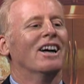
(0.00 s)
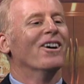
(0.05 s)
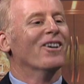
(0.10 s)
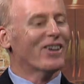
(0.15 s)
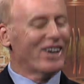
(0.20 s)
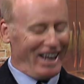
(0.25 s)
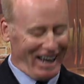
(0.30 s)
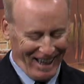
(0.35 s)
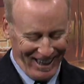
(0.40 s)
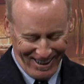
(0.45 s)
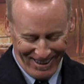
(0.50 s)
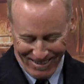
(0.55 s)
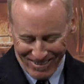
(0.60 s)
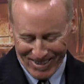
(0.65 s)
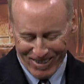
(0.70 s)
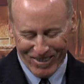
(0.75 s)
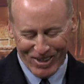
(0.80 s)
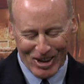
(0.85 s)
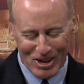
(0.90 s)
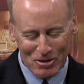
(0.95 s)
Okay,
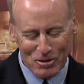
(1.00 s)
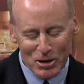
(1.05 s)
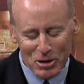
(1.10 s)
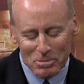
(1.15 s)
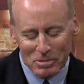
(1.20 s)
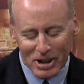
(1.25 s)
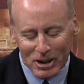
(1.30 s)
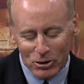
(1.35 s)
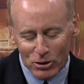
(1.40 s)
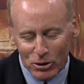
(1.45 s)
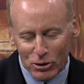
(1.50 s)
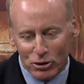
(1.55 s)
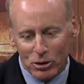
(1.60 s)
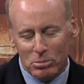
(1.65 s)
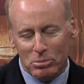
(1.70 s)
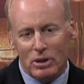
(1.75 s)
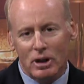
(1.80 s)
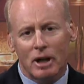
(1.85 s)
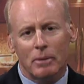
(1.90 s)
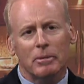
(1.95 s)
with my crystal
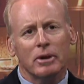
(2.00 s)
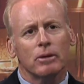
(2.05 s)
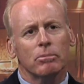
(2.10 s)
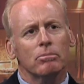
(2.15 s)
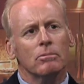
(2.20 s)
ball, I mean,